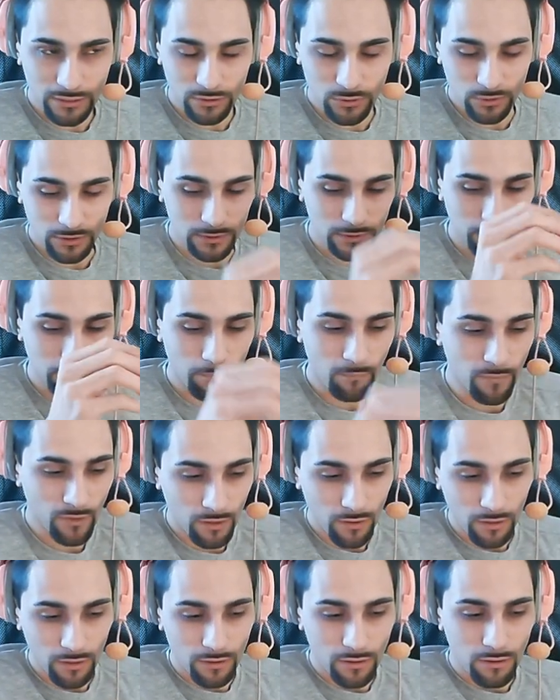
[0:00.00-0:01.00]
to it.
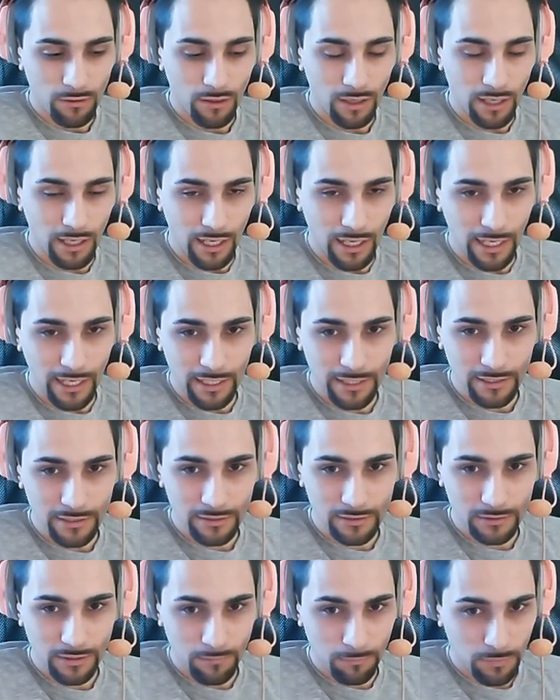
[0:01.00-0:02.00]

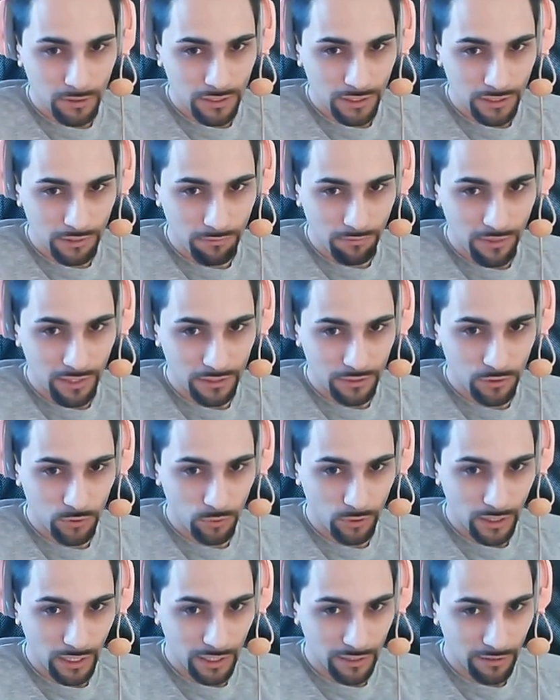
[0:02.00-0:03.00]
I believe that you
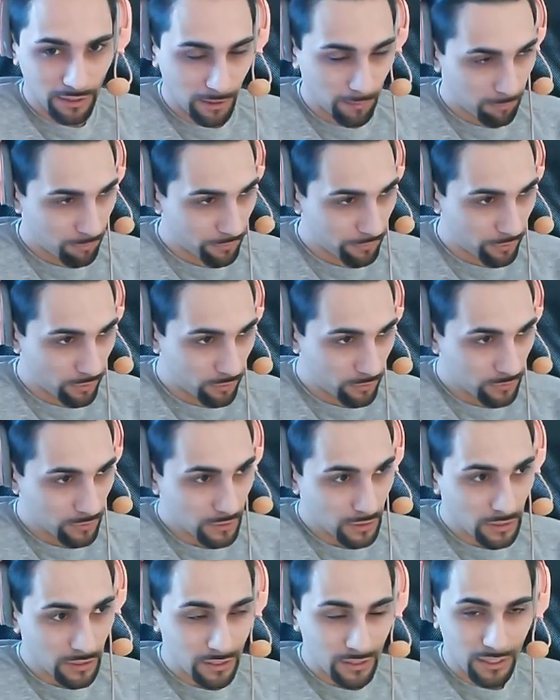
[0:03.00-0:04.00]
can up throw
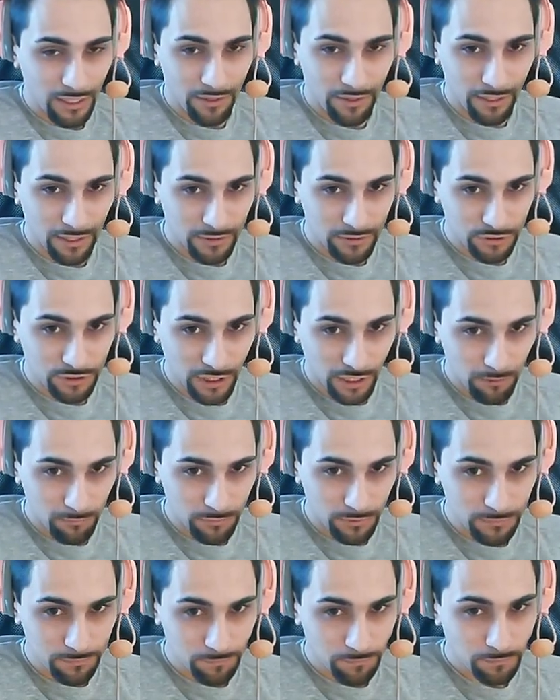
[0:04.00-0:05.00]
and then
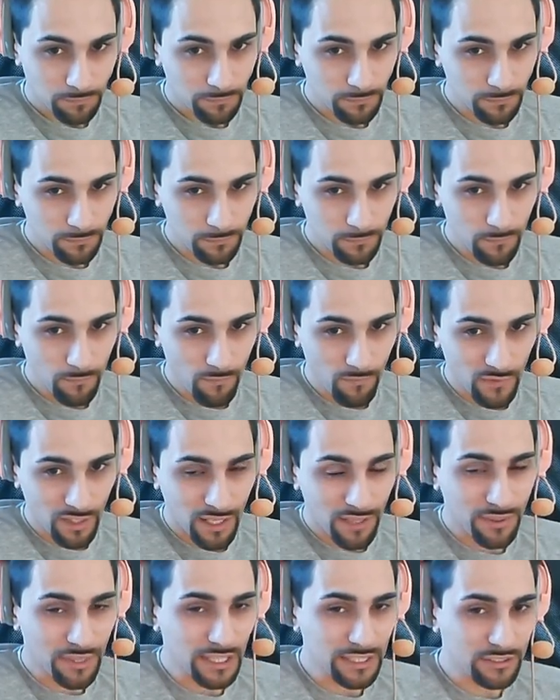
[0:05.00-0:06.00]
jump
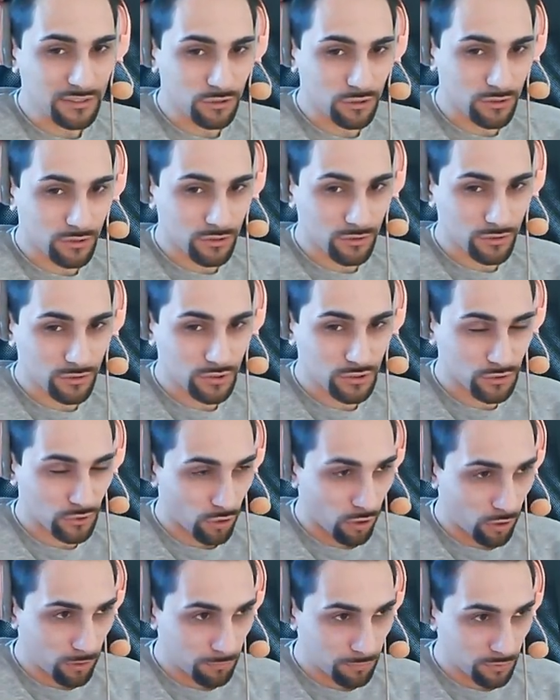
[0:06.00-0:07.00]
and then
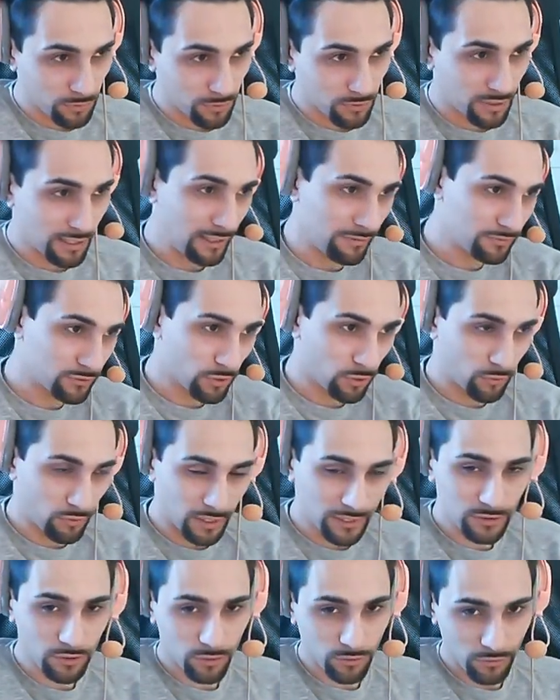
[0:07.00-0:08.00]
stomp left or
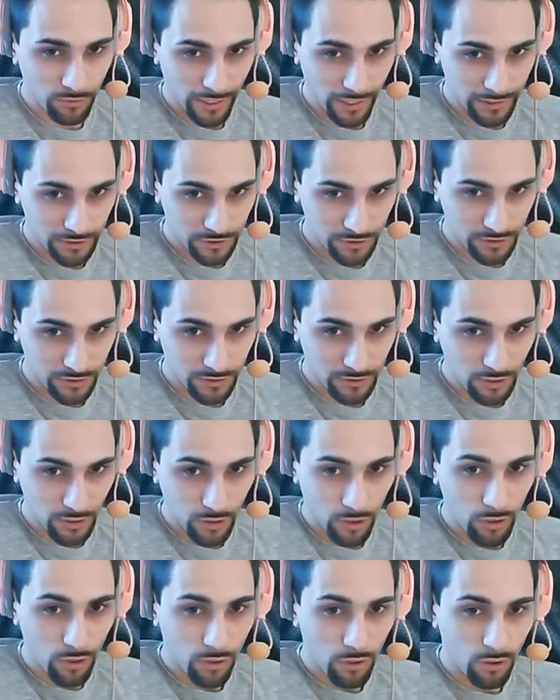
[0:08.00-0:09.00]
right on reaction.
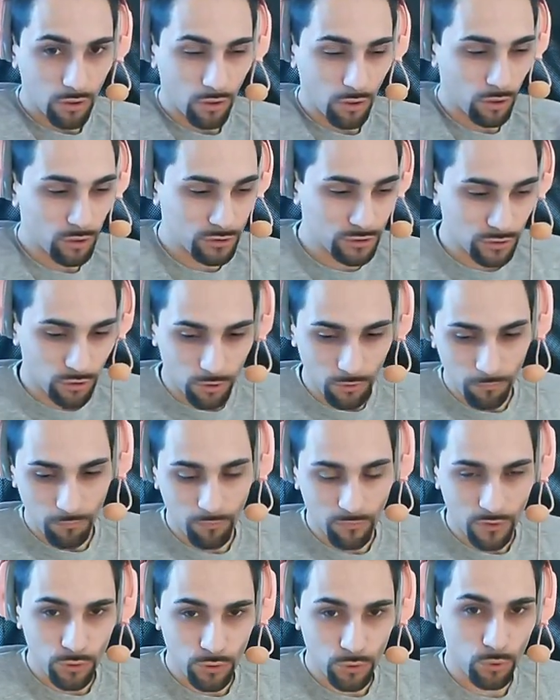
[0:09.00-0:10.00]
Also,
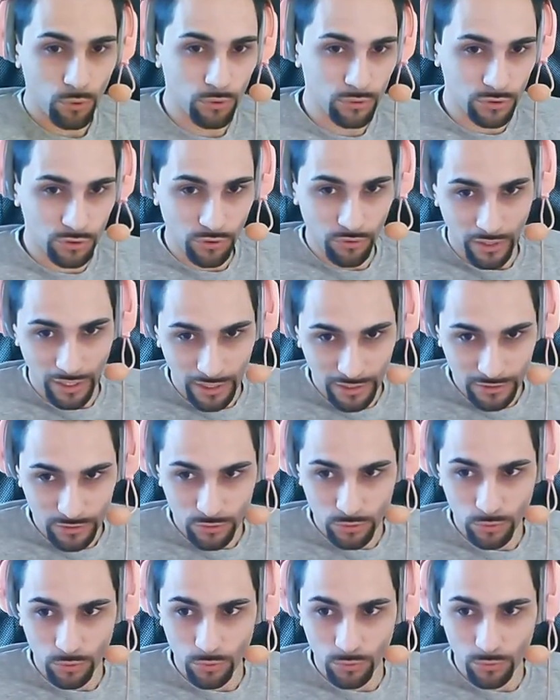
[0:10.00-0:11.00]
you try
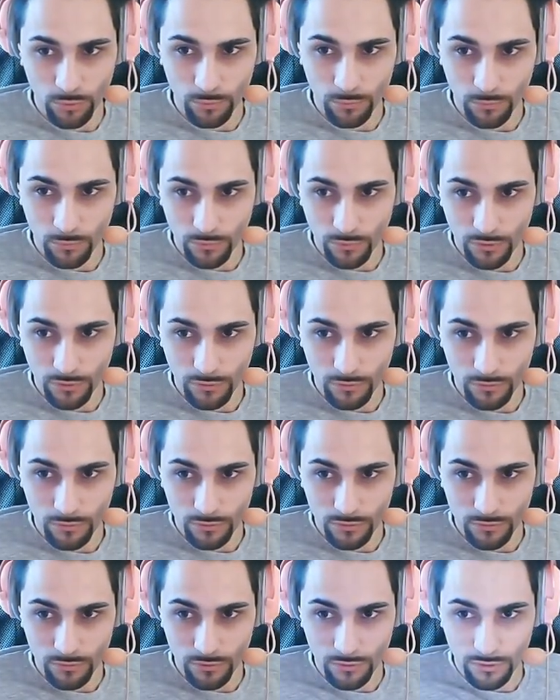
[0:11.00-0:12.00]
to,
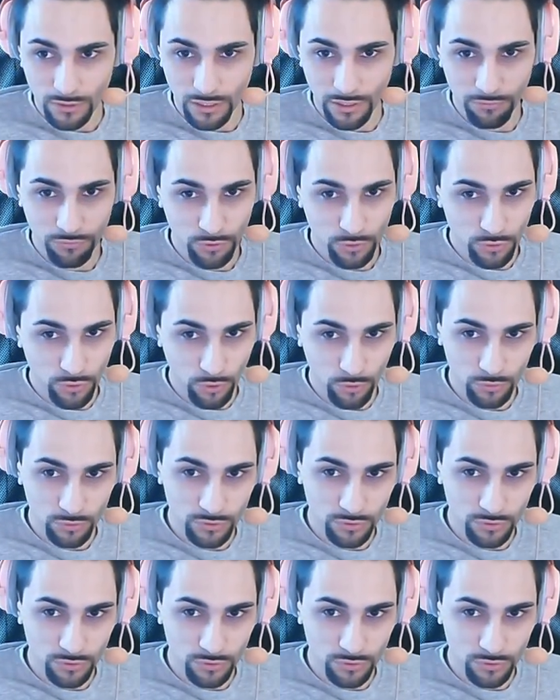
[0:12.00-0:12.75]
if you don't